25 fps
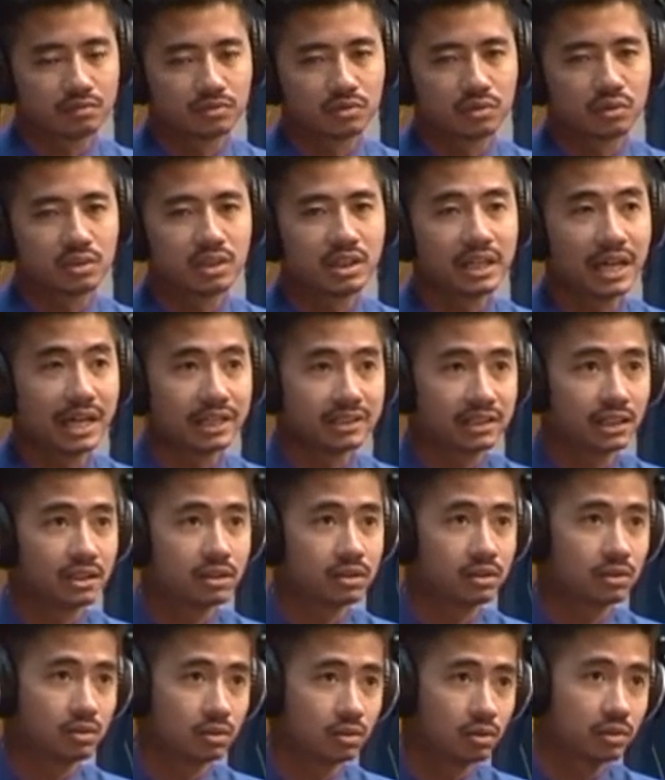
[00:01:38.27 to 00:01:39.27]
usually
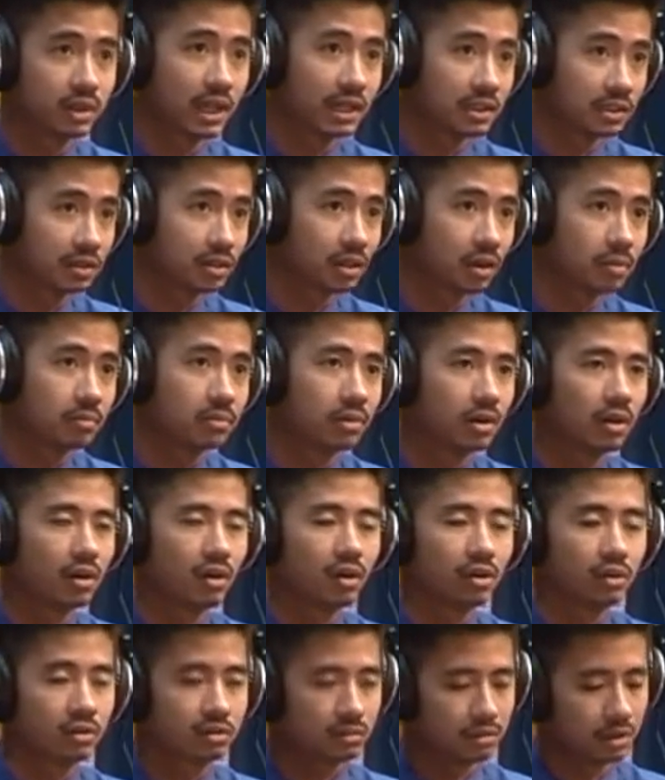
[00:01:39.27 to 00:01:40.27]
accessed through desktop
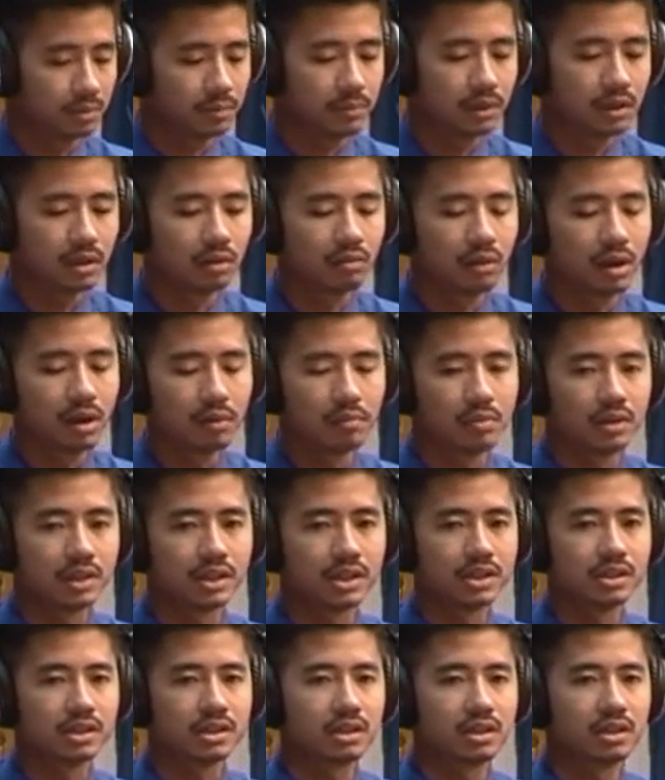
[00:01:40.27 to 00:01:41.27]
or typical web
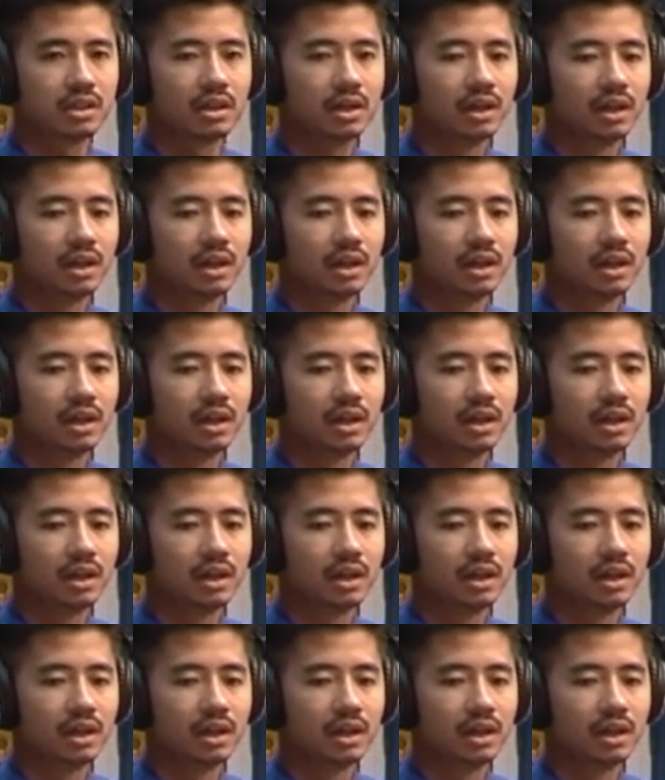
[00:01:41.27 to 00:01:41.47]
application.